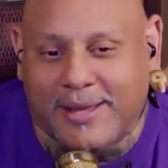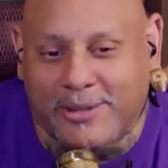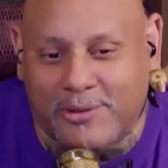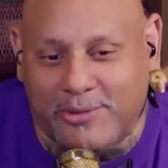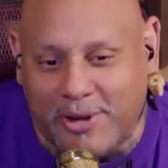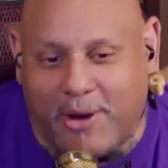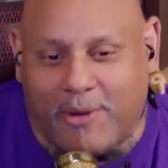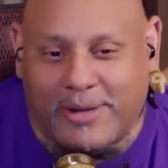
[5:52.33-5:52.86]

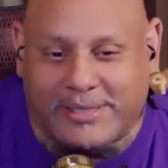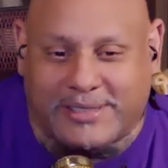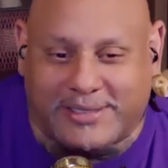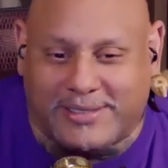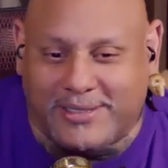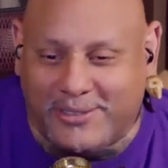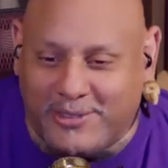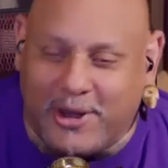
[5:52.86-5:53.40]
You know it's
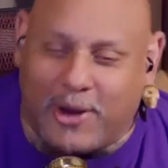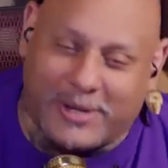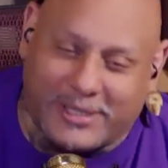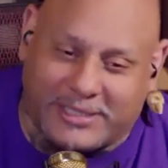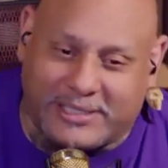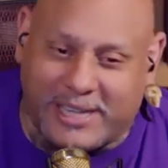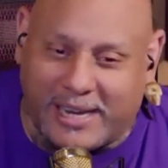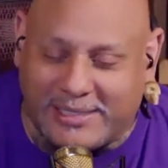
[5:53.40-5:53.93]

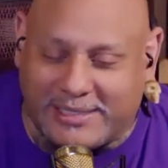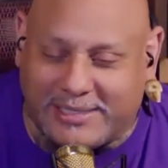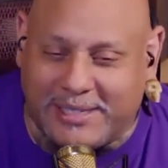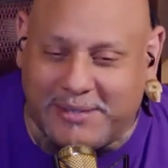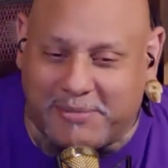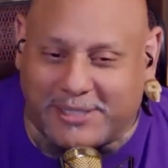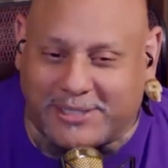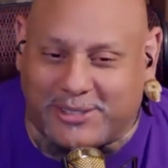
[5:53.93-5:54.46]

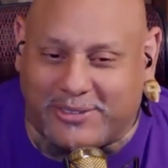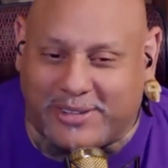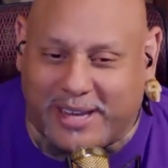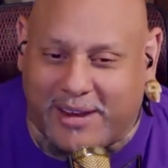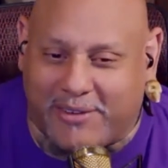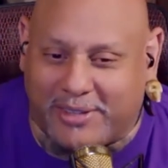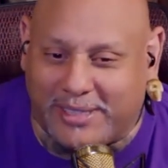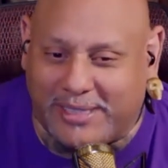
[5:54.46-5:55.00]
Jay-Z, but you
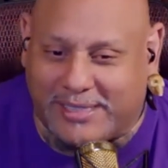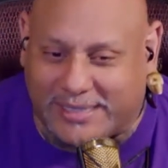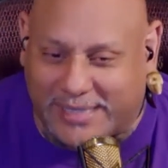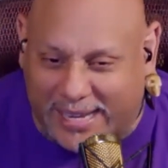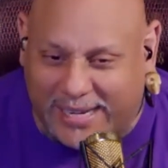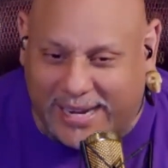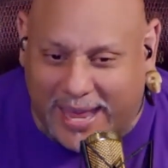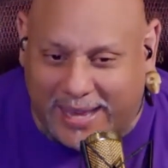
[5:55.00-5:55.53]
can't really
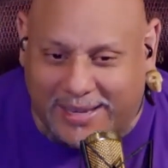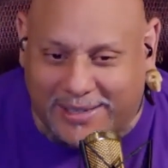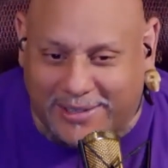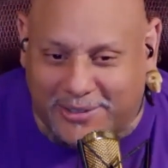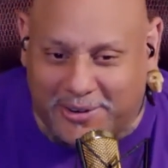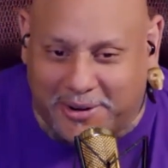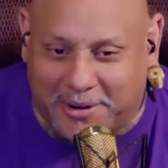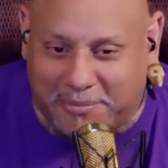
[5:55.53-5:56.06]
say that.
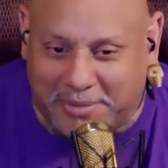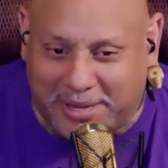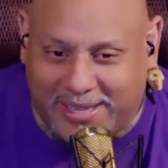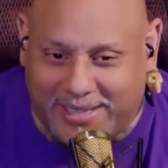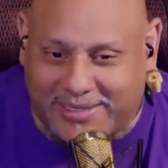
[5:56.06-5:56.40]
You know what I mean?